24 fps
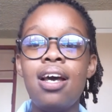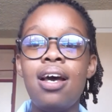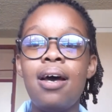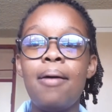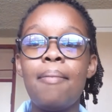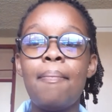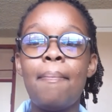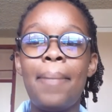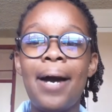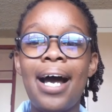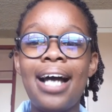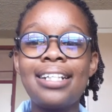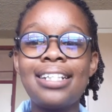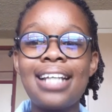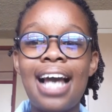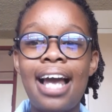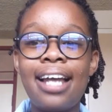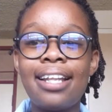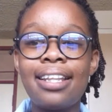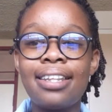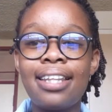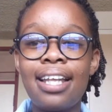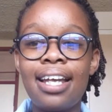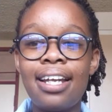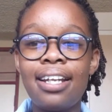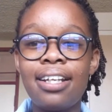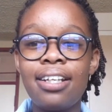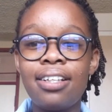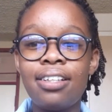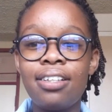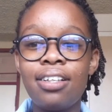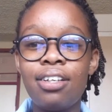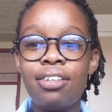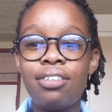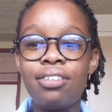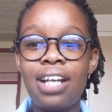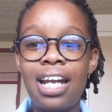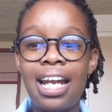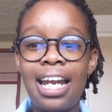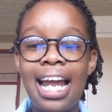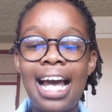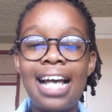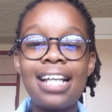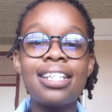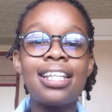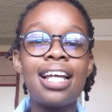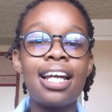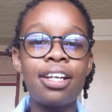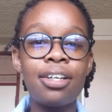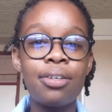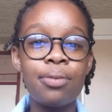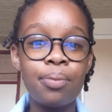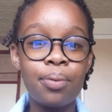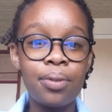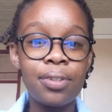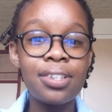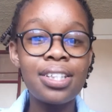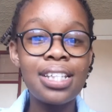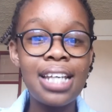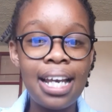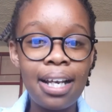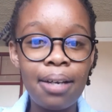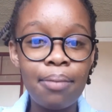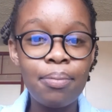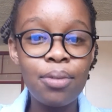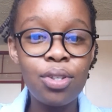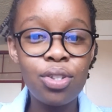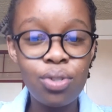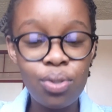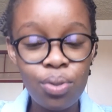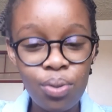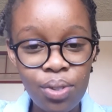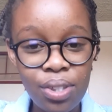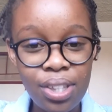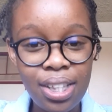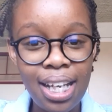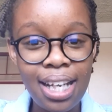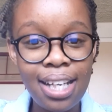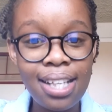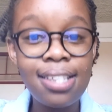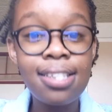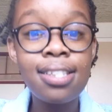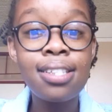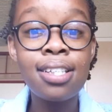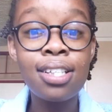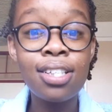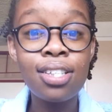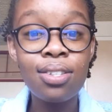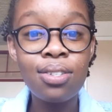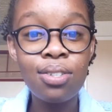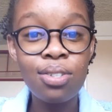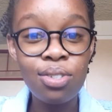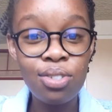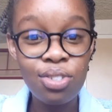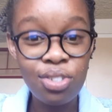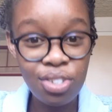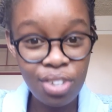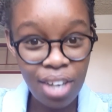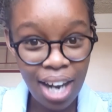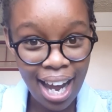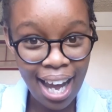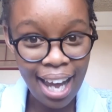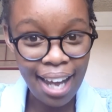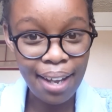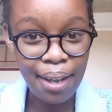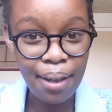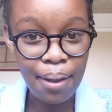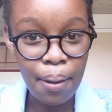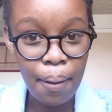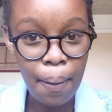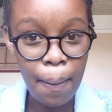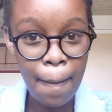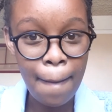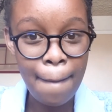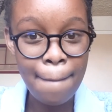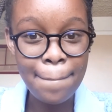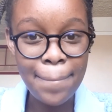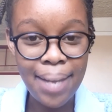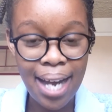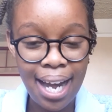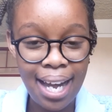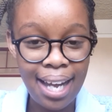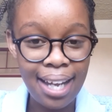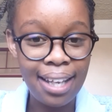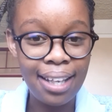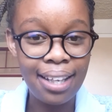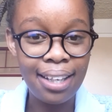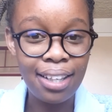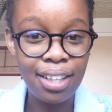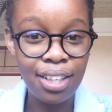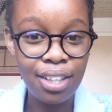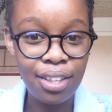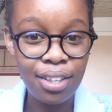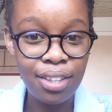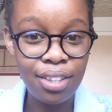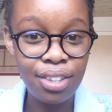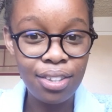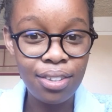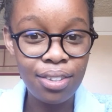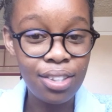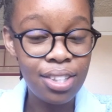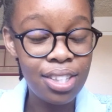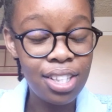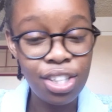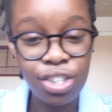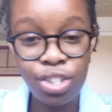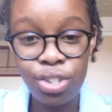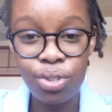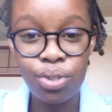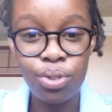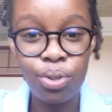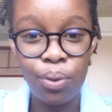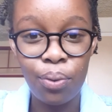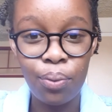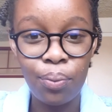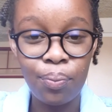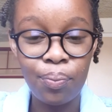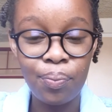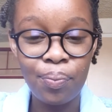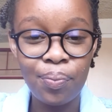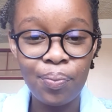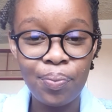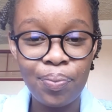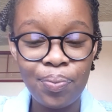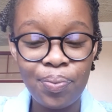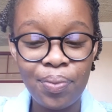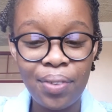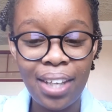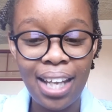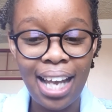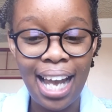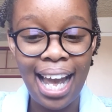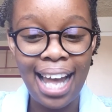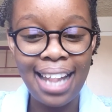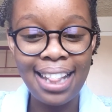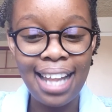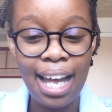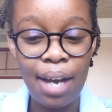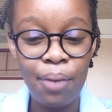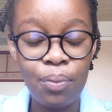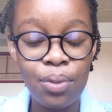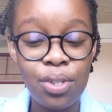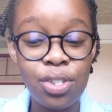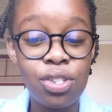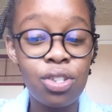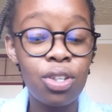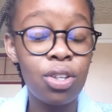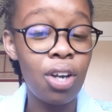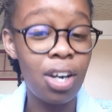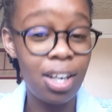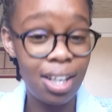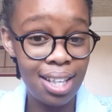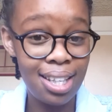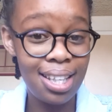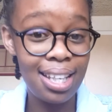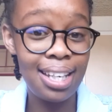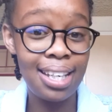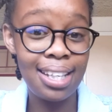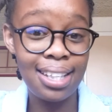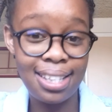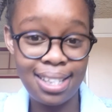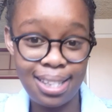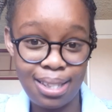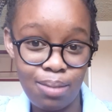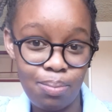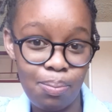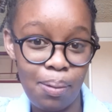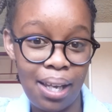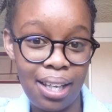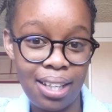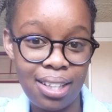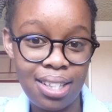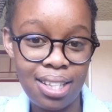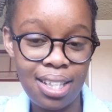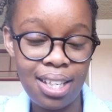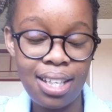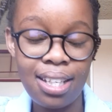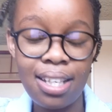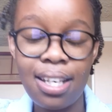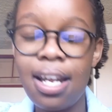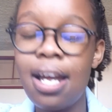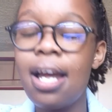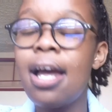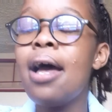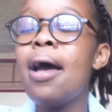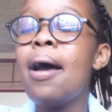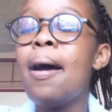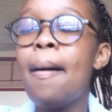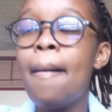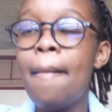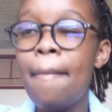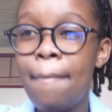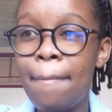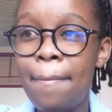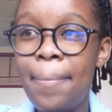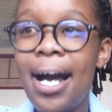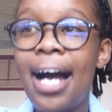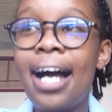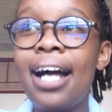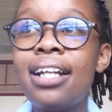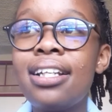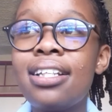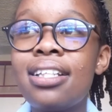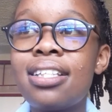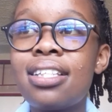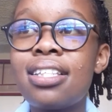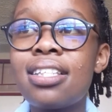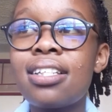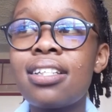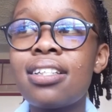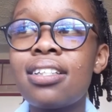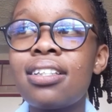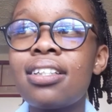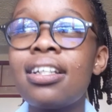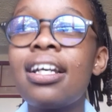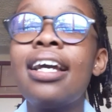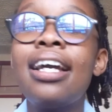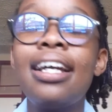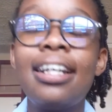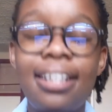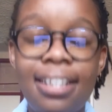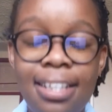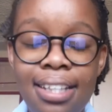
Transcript: But I then realized that it will take me 2 days just to dry my tissue dough, and that was longer than expected, but it